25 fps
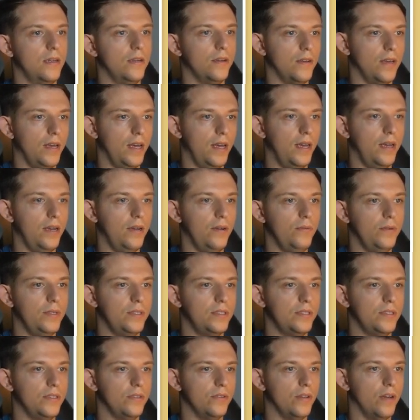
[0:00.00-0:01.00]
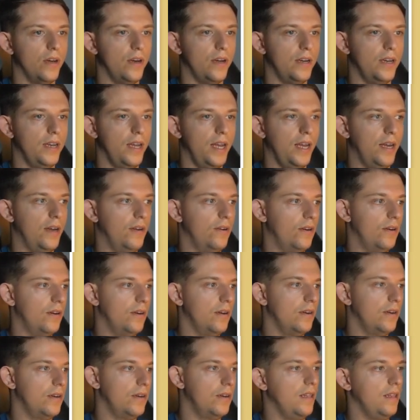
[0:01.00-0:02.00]
Okay, we still got an
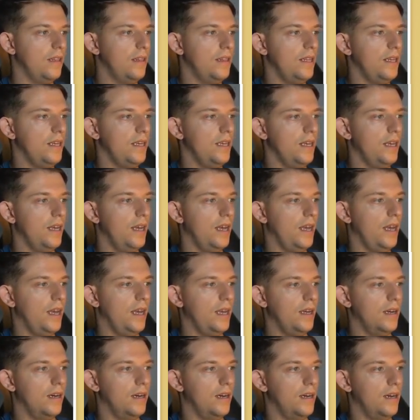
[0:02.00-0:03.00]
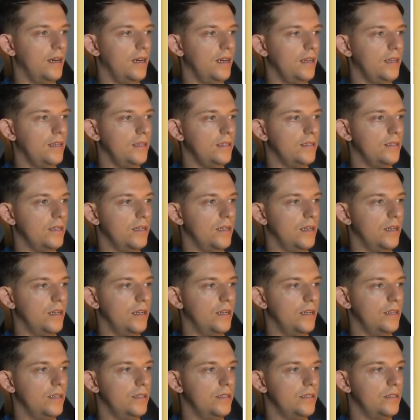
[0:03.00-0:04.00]
error. The AI
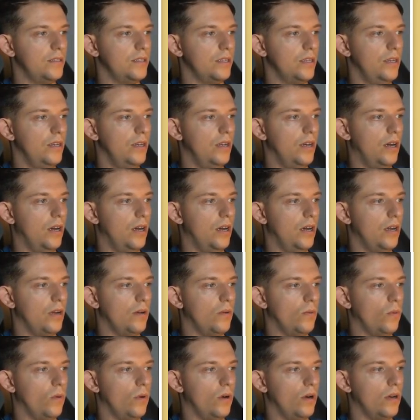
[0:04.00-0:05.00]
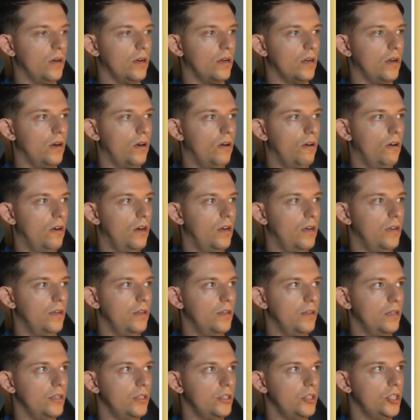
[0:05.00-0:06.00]
does not work on
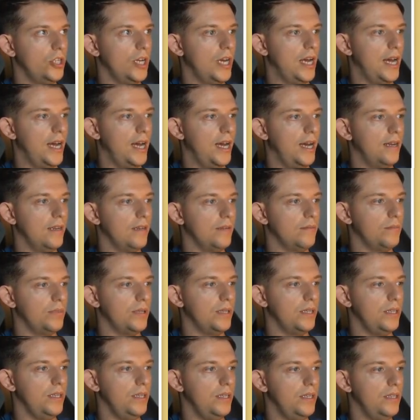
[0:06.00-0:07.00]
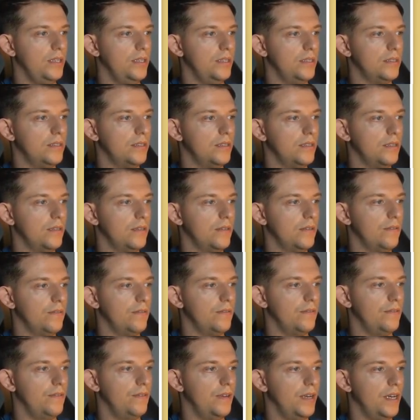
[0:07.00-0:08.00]
the chat. Please
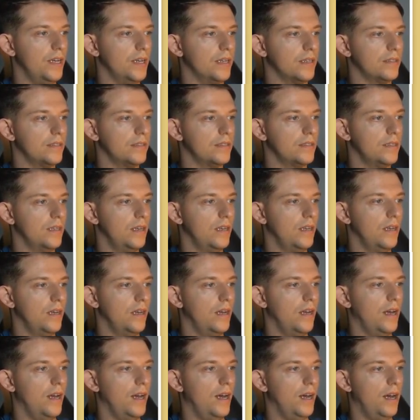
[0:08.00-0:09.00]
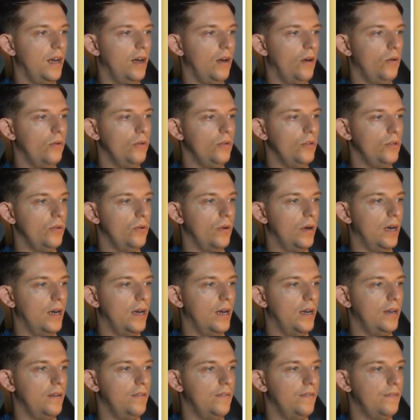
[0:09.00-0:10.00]
fix. How do
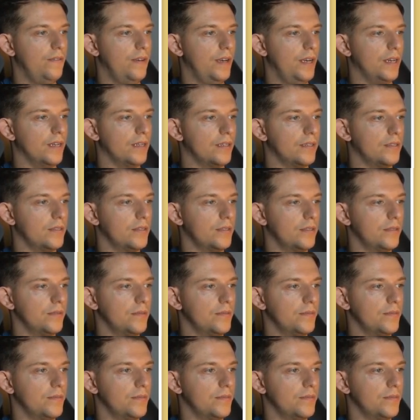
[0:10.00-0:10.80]
I fix?